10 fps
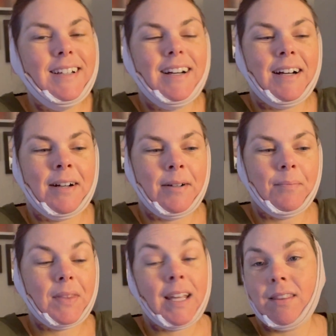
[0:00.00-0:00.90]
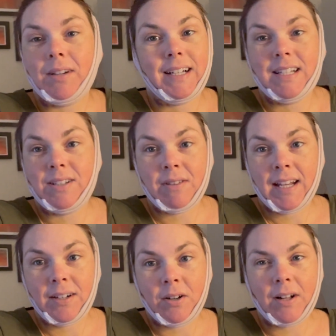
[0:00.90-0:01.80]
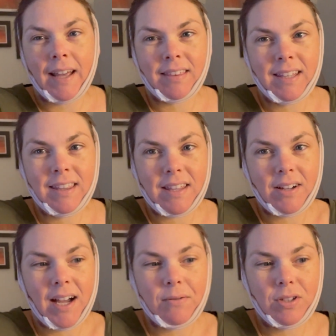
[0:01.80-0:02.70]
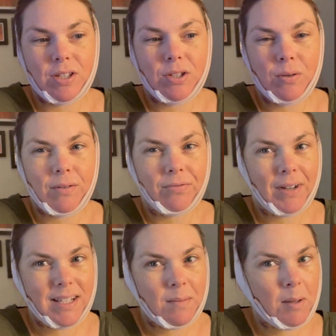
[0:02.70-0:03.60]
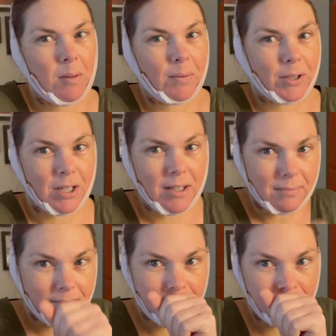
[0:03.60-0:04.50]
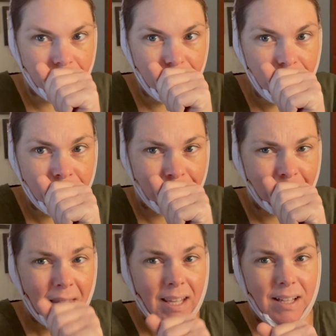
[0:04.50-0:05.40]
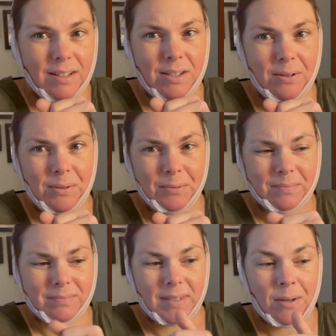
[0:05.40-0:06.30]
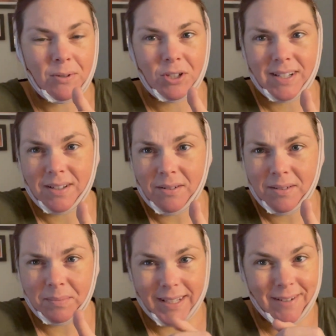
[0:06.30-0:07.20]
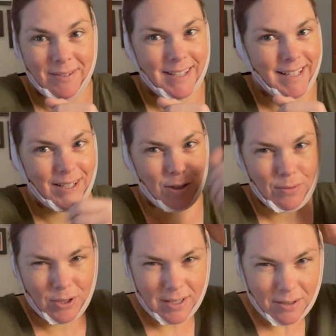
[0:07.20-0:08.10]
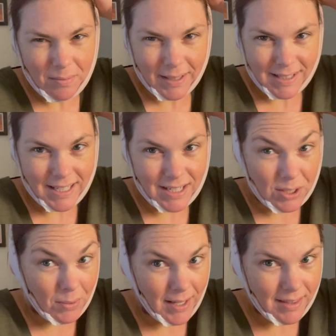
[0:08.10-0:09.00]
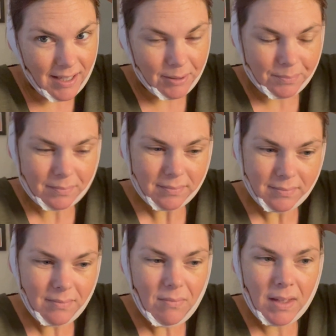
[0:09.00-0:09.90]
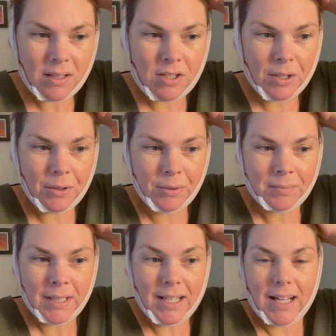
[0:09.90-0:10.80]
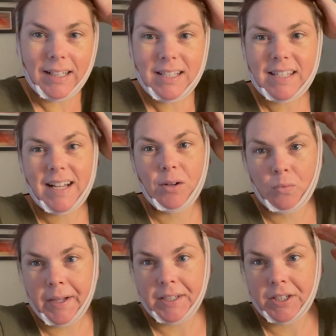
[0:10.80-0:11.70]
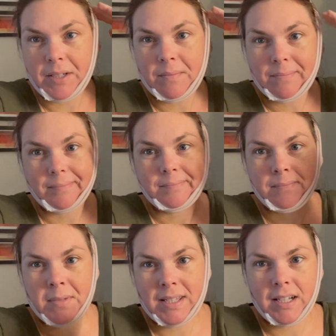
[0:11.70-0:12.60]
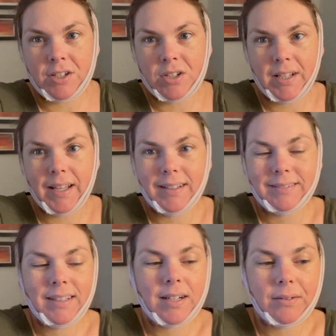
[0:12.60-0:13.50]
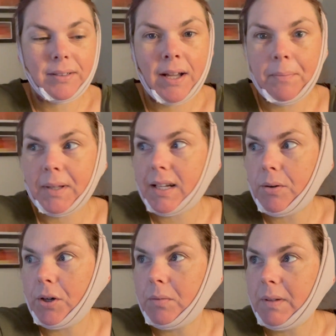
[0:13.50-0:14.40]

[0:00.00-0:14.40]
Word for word: Um, the other guy didn't do that at all. I think the other guy was just too afraid to make people hurt. So he was gentle, but it was like too gentle because he didn't do anything. So at least I got one good massage until, like, you know, now I'm going to go home